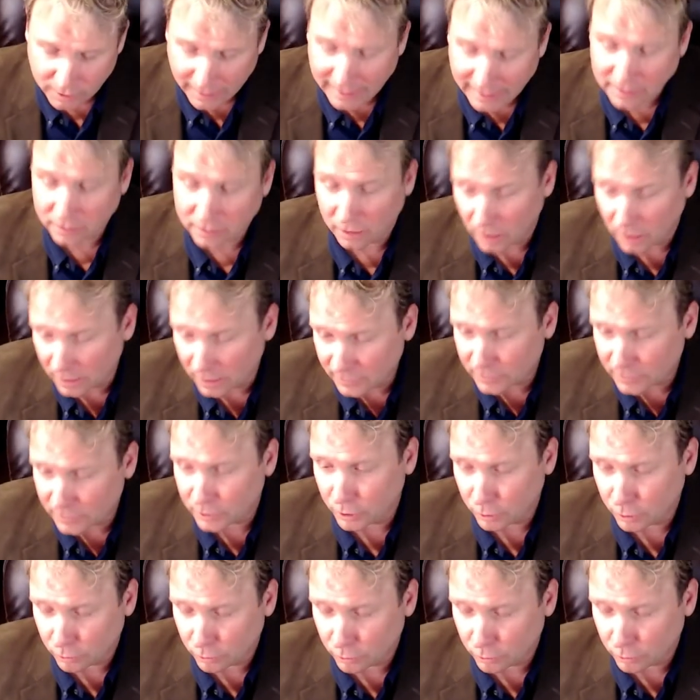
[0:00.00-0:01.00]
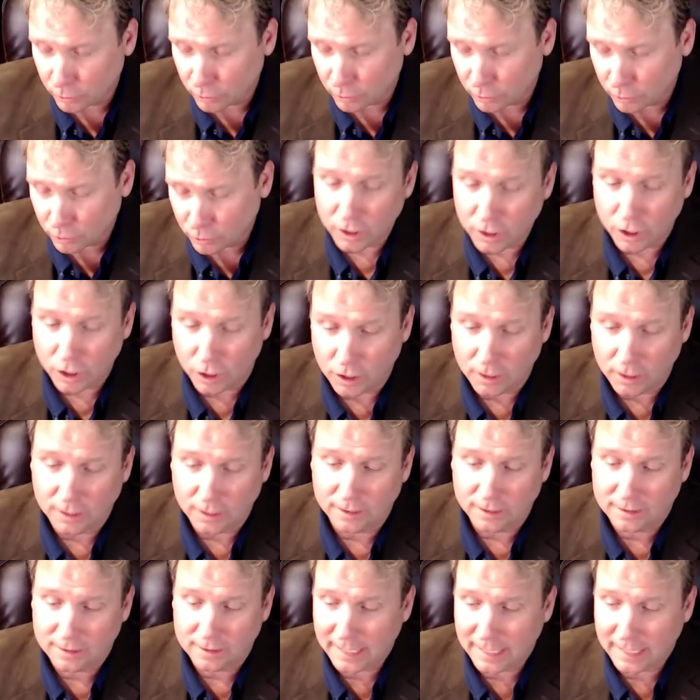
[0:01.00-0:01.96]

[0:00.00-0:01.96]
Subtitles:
a lawsuit could cost